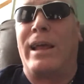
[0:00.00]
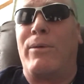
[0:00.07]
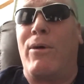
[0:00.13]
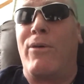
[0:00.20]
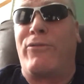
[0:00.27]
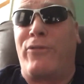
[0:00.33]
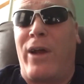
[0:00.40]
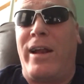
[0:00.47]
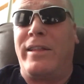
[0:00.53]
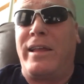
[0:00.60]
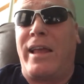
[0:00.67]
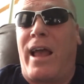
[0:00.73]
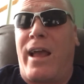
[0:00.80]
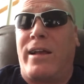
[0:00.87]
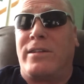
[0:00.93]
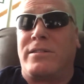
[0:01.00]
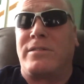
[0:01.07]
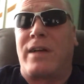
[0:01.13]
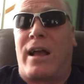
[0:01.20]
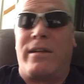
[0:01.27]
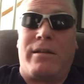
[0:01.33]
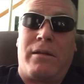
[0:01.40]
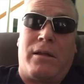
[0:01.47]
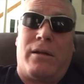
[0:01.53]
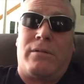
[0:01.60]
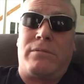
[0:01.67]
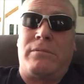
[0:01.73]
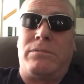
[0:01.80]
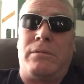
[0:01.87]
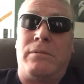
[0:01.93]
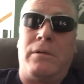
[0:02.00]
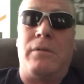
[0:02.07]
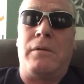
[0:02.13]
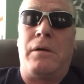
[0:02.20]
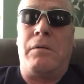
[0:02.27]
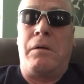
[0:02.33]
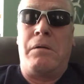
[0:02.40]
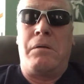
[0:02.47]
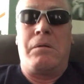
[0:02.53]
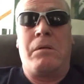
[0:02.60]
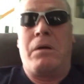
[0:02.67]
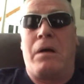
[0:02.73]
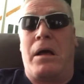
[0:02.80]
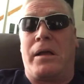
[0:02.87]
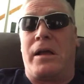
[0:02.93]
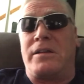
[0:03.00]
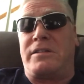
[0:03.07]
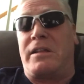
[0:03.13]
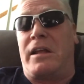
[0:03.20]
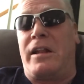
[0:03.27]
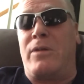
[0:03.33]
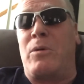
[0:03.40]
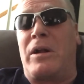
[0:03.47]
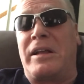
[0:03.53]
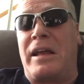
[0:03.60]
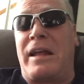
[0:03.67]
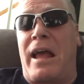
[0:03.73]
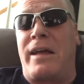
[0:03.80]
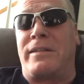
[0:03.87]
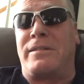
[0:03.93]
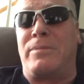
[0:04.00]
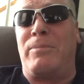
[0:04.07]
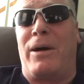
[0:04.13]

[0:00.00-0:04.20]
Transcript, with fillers: they were afraid of the eggs. I, you know, I guess they didn't want to get egged,